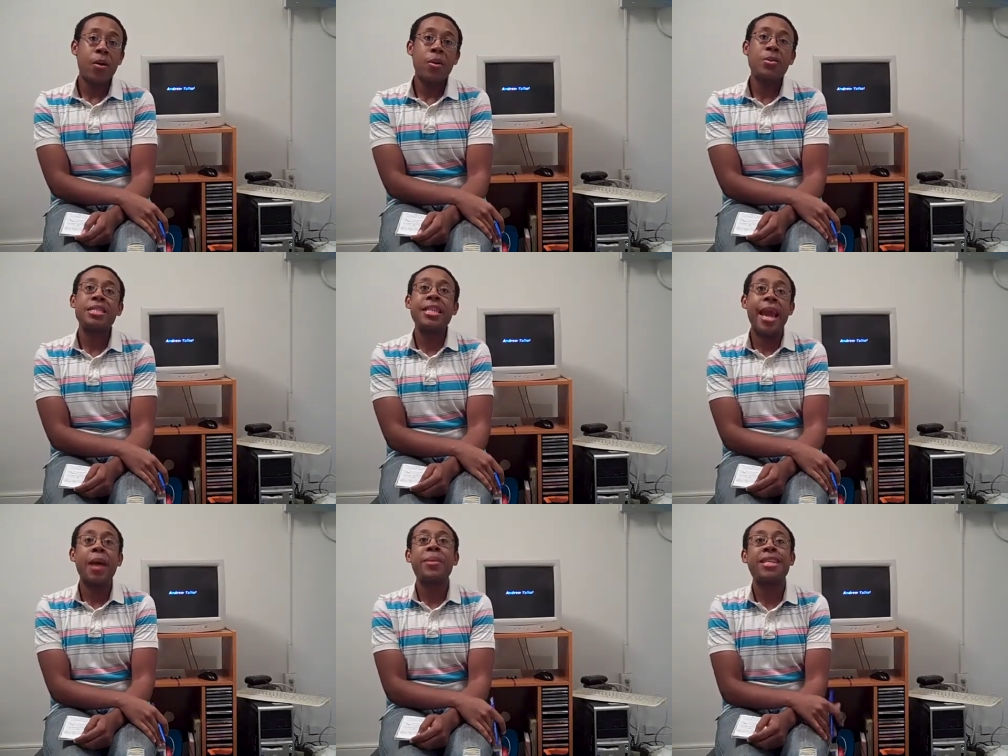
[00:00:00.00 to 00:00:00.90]
Oh
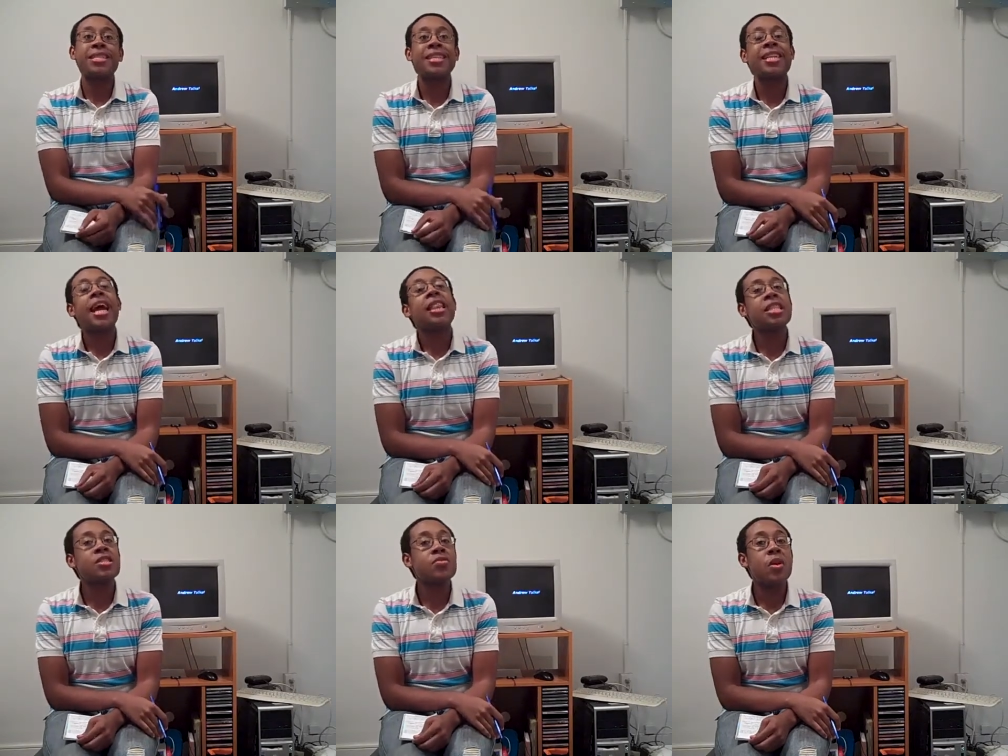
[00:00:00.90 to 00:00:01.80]
snap! Yes, I did.
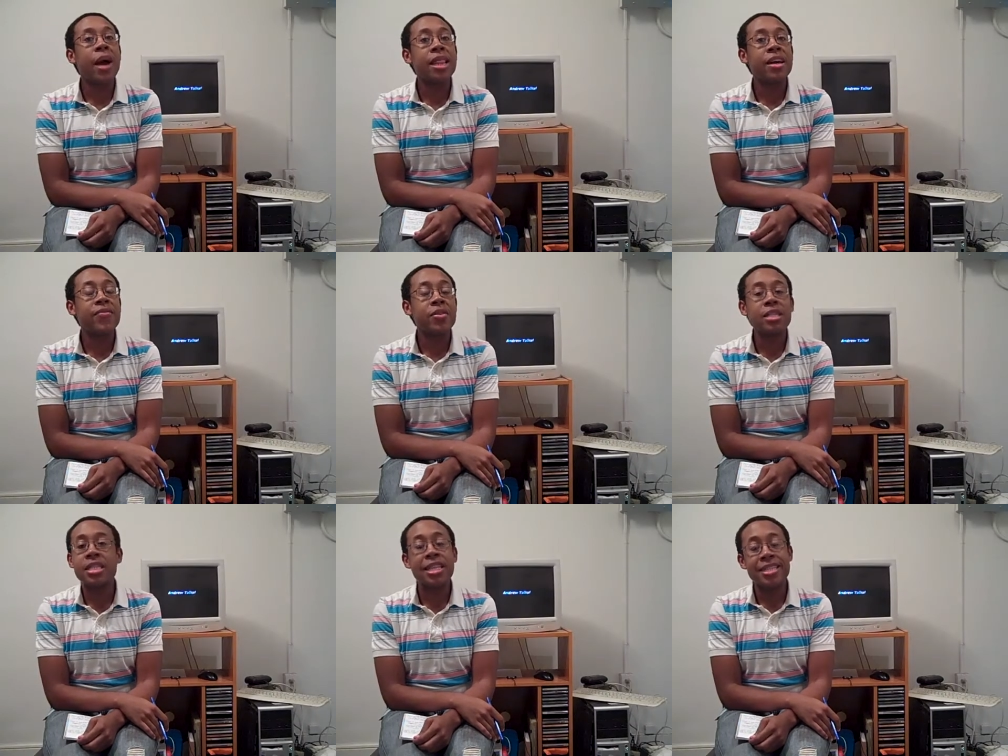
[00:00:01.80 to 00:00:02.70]
Lindsay, you know I love you.
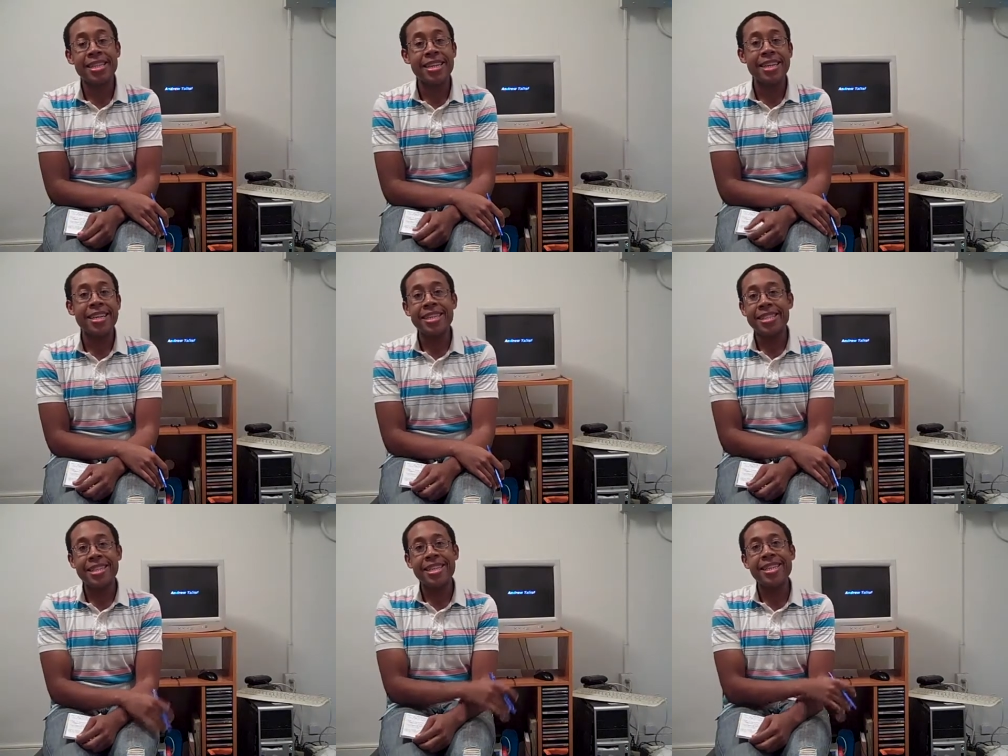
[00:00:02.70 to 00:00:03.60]
Just hee,
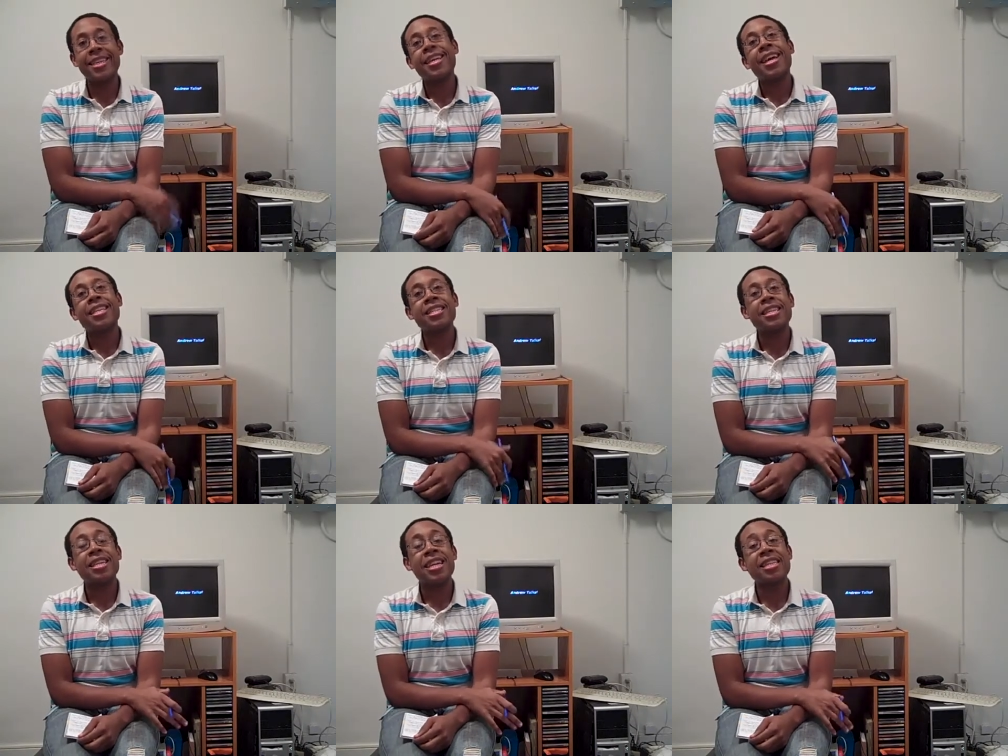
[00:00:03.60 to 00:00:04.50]
tee
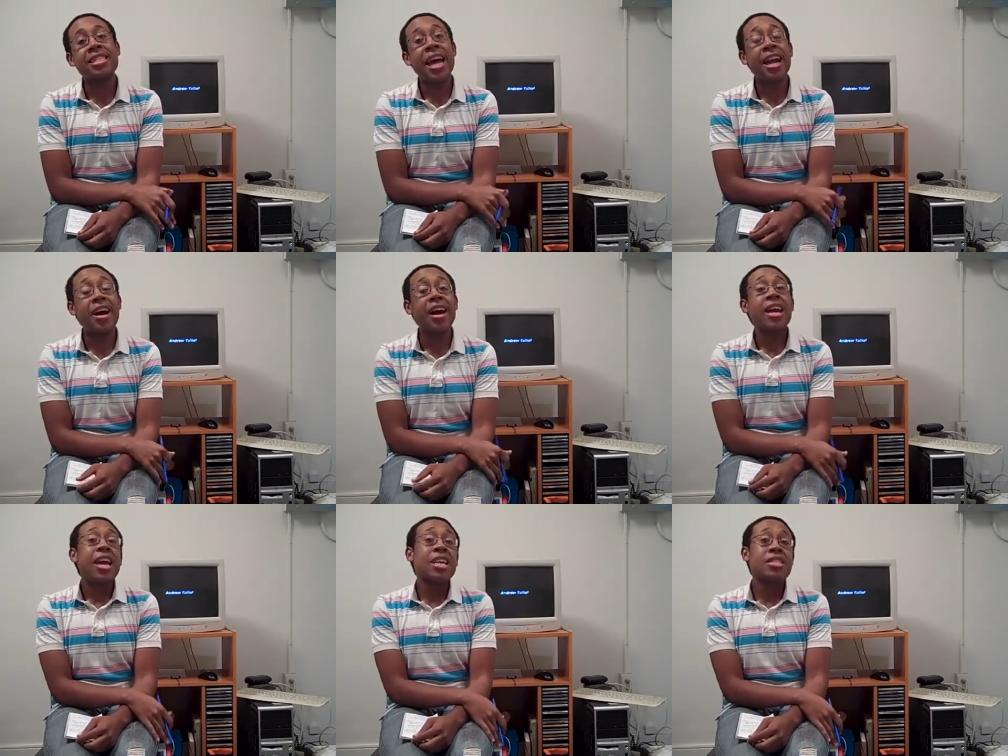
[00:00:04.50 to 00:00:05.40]
hee. It's that hot.
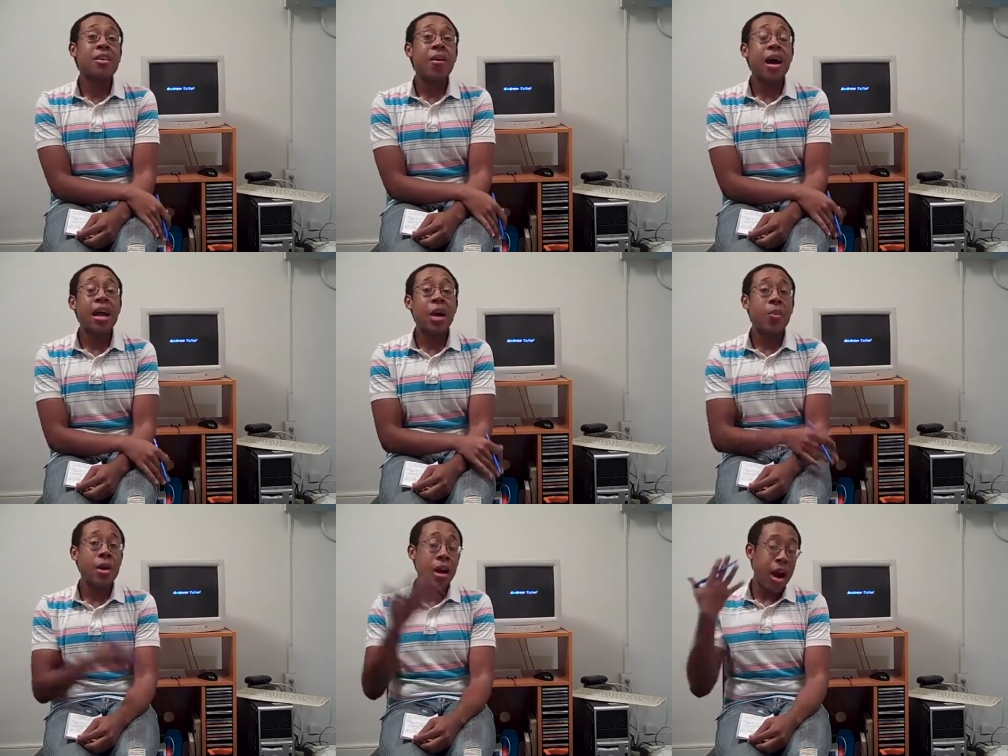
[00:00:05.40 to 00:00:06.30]
It's so hot.
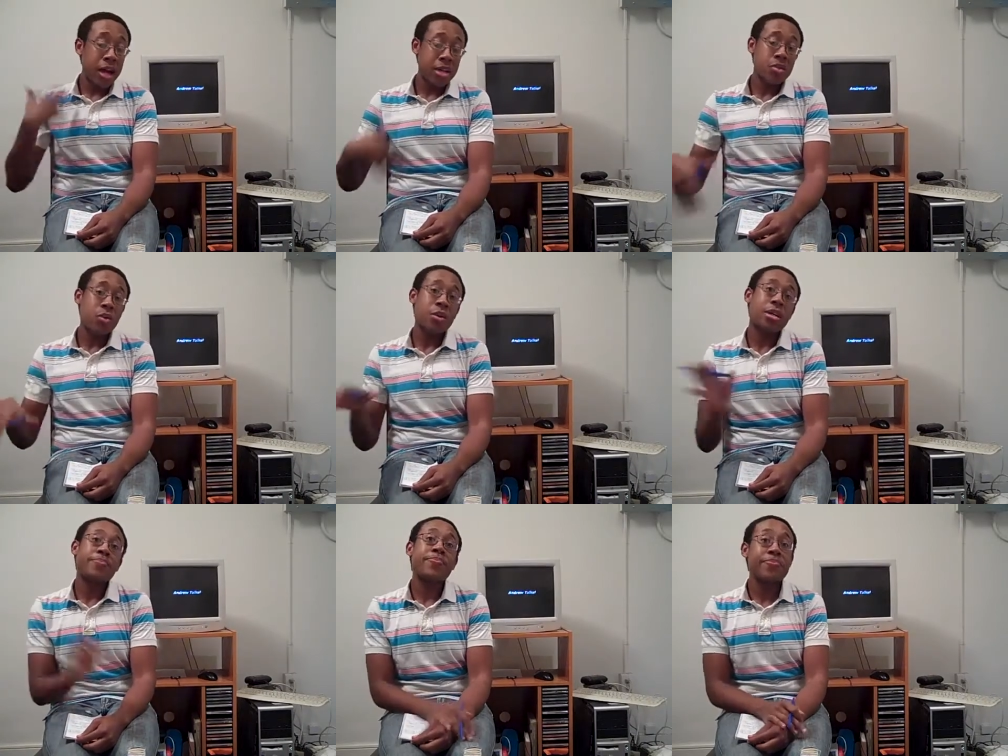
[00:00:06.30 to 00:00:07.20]
I'm wearing hot
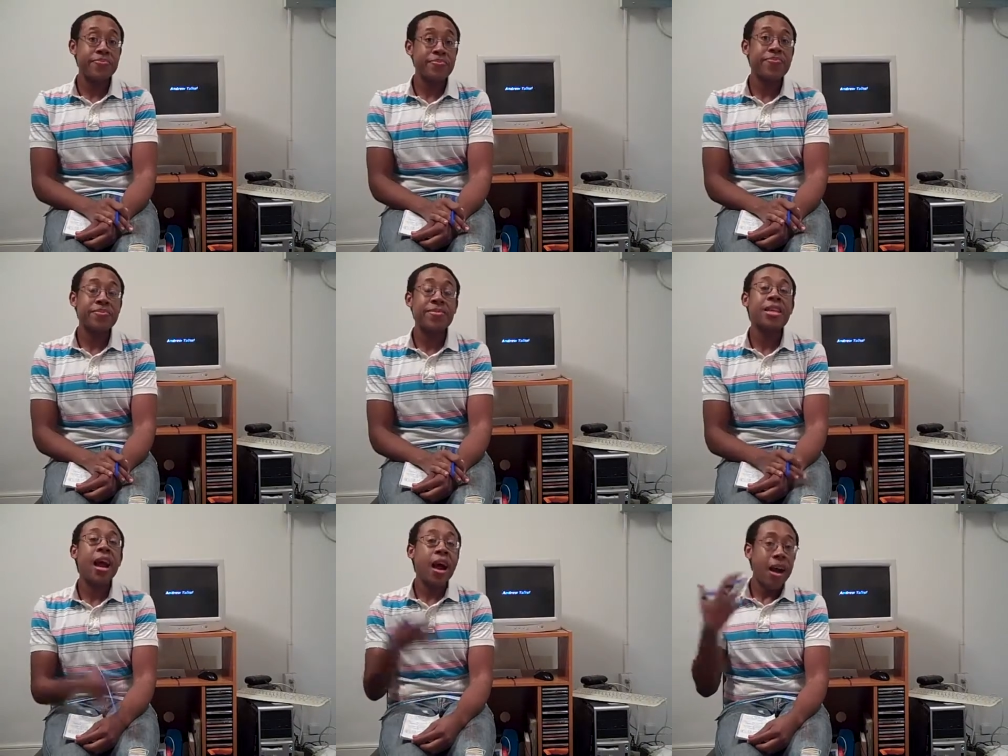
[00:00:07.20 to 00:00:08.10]
couture. Mm-hmm.
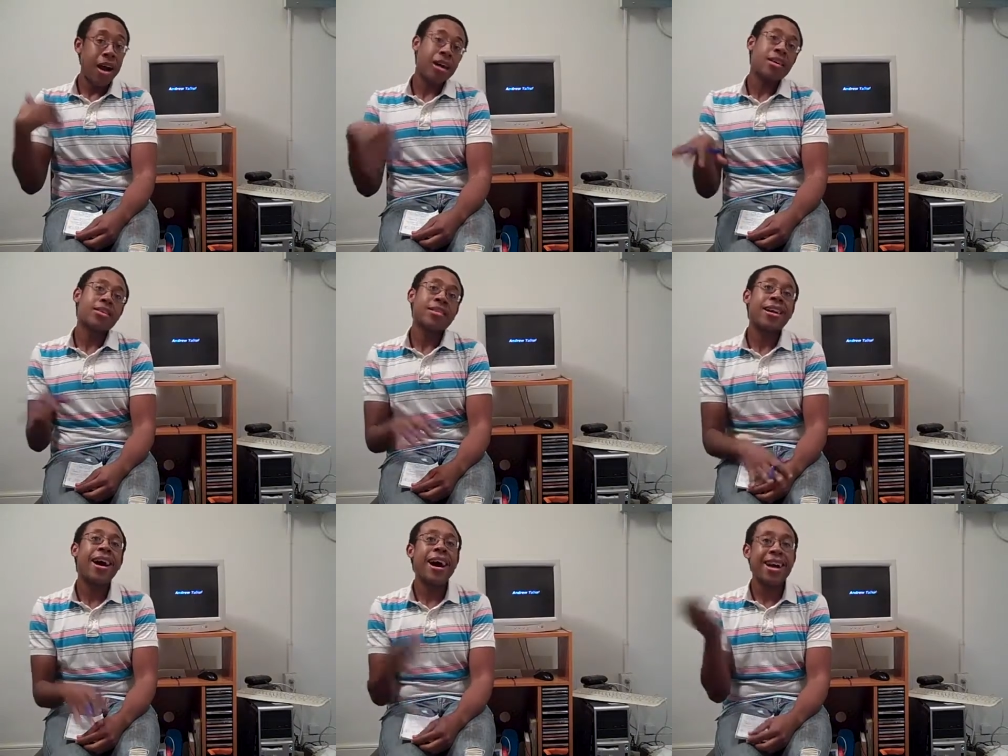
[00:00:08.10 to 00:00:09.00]
Hot,
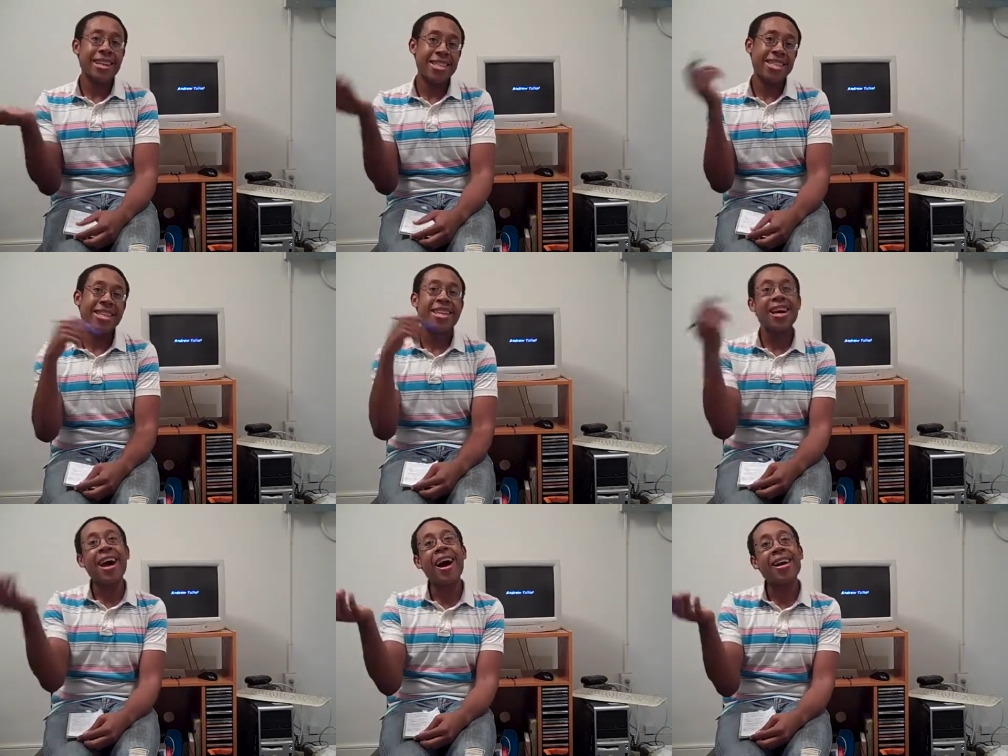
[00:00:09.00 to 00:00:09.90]
hot. See,
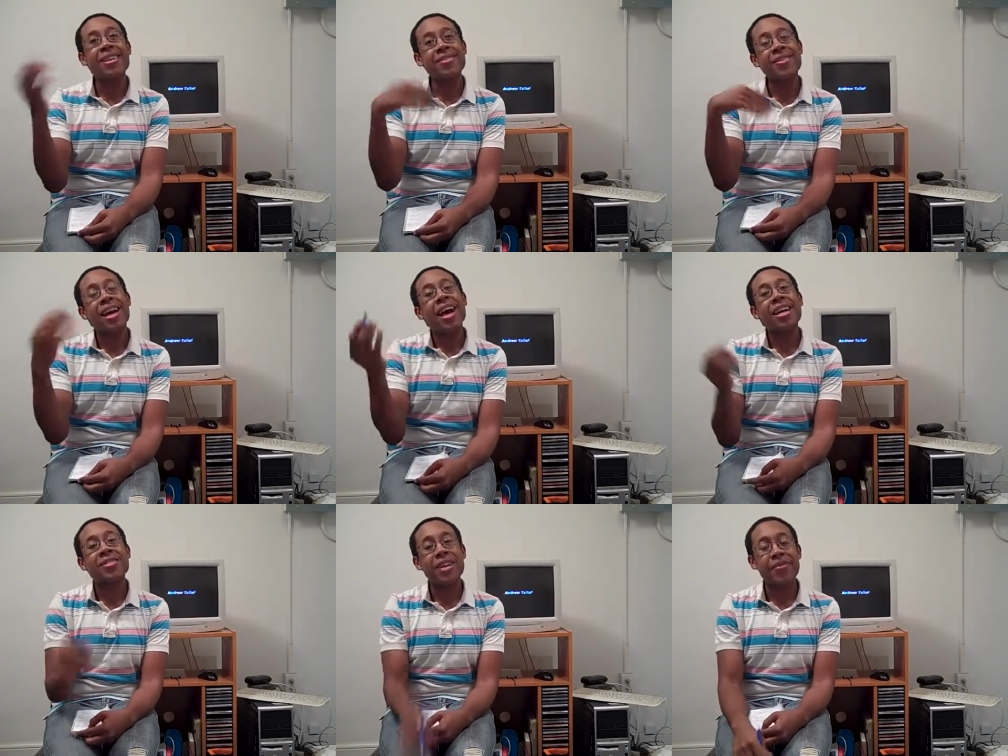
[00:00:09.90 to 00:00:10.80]
get hot couture.
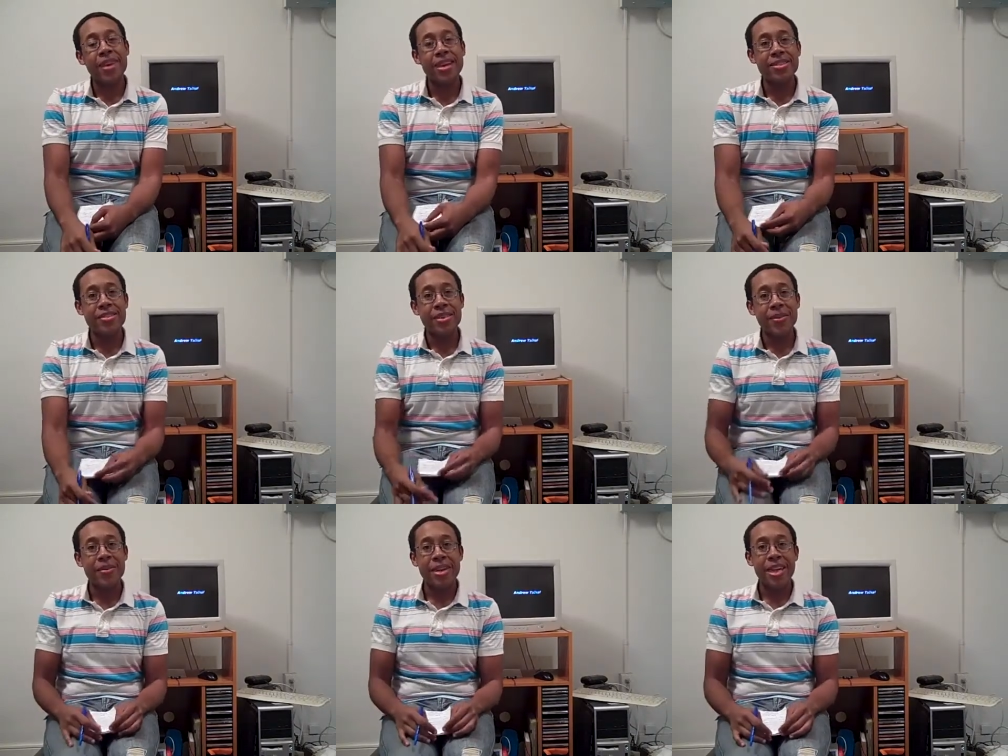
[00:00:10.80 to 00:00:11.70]
I was trying to make a
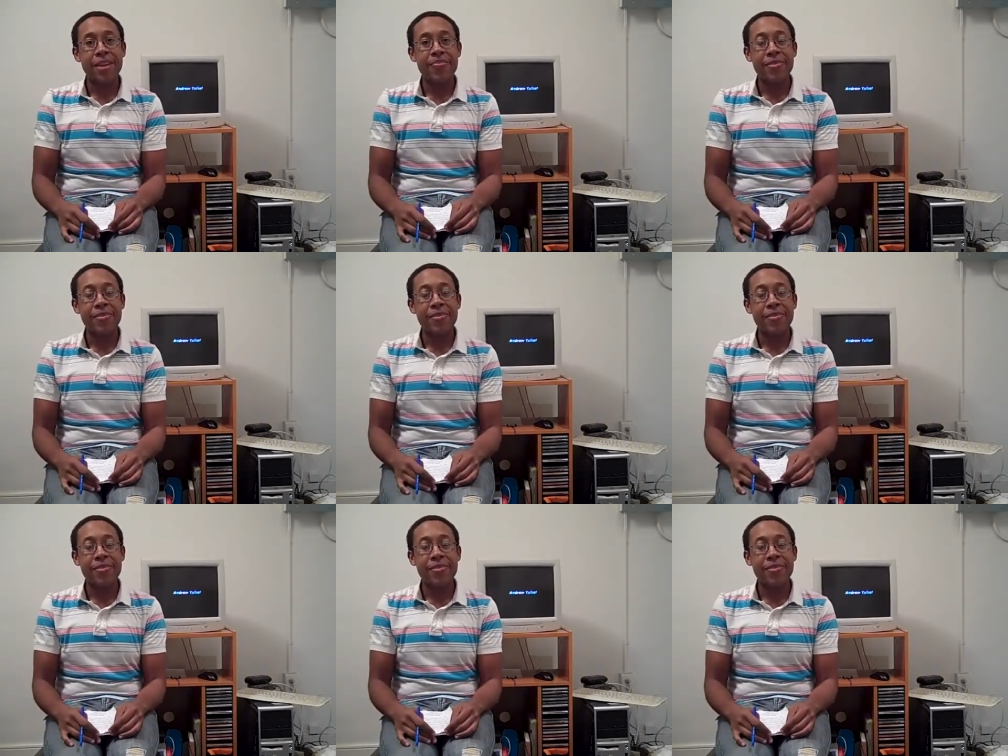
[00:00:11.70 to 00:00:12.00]
joke. Yeah.